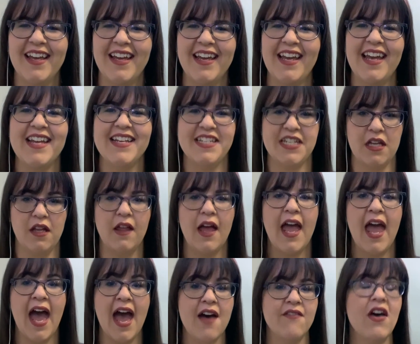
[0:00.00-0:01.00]
until I
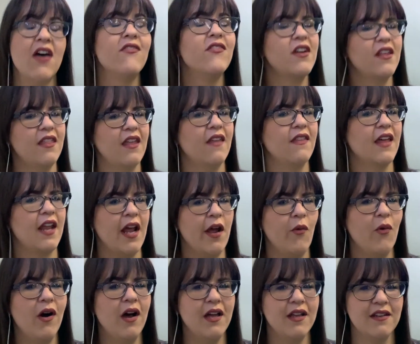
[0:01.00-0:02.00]
have everything that I
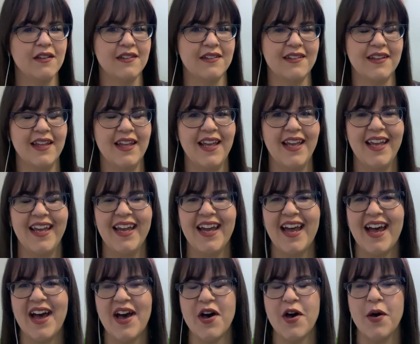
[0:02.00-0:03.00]
want.
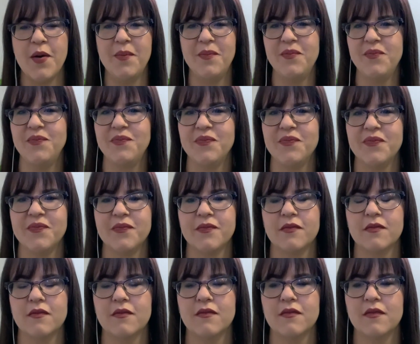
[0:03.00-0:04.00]
I'm
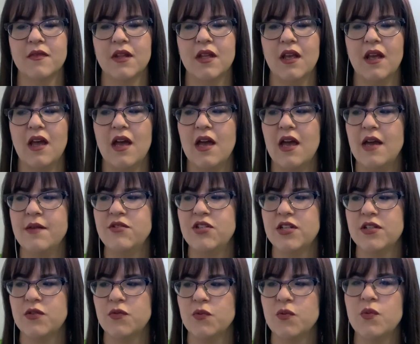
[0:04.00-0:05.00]

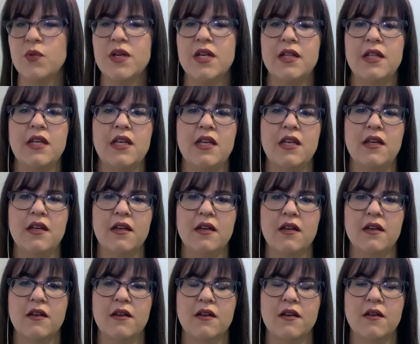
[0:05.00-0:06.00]
just really
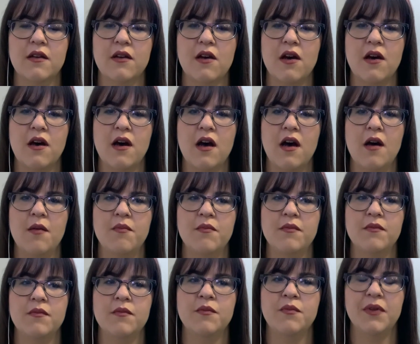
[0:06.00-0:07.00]

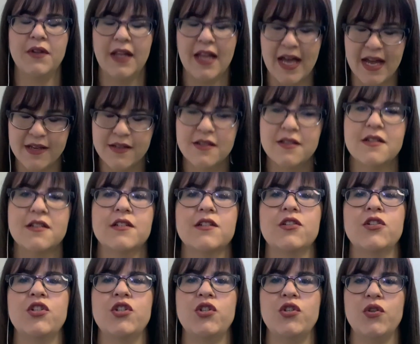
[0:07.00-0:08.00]
blessed
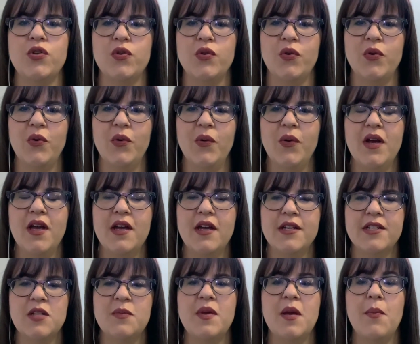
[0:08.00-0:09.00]
to
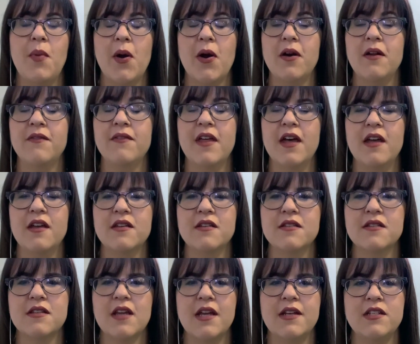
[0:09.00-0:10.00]
be a part of
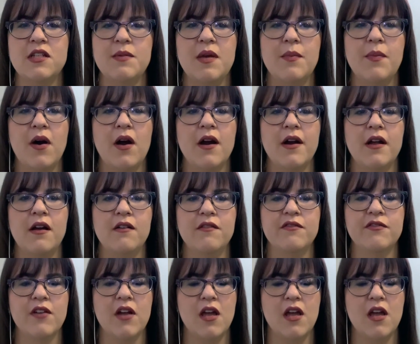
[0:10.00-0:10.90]
this and to be a part of